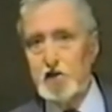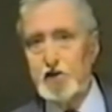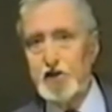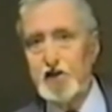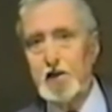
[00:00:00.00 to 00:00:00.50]

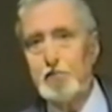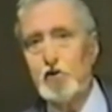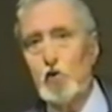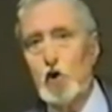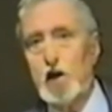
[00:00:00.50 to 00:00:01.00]
the number
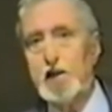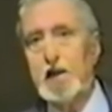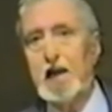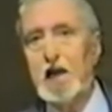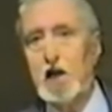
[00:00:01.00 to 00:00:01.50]
one
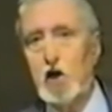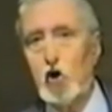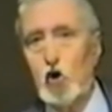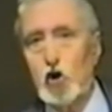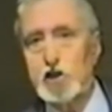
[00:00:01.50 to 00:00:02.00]

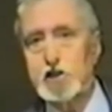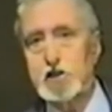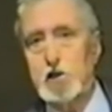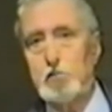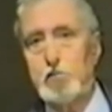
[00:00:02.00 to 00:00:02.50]
horse
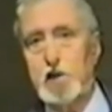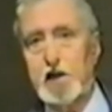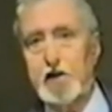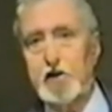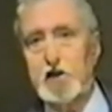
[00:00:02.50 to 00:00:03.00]

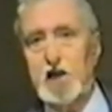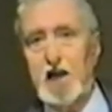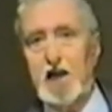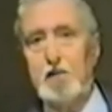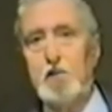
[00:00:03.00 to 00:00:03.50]
player
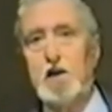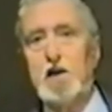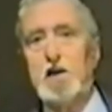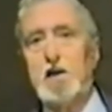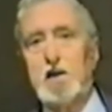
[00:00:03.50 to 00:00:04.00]
game,
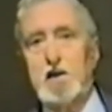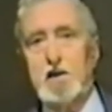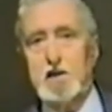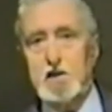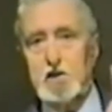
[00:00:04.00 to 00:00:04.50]

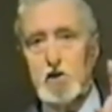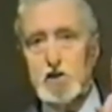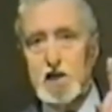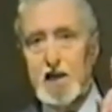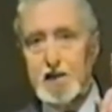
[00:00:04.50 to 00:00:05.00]
and it goes
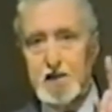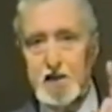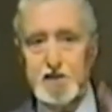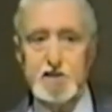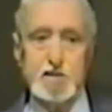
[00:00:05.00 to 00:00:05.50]
like
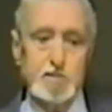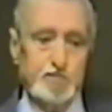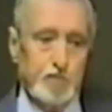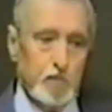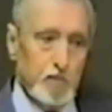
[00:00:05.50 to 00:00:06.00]
this.
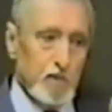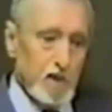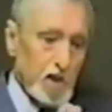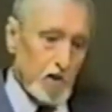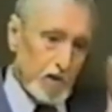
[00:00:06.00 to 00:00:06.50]

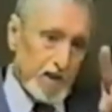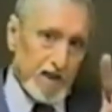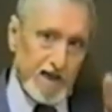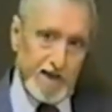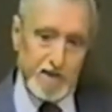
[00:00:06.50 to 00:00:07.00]
Who do you
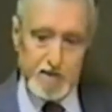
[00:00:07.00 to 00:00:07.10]
like?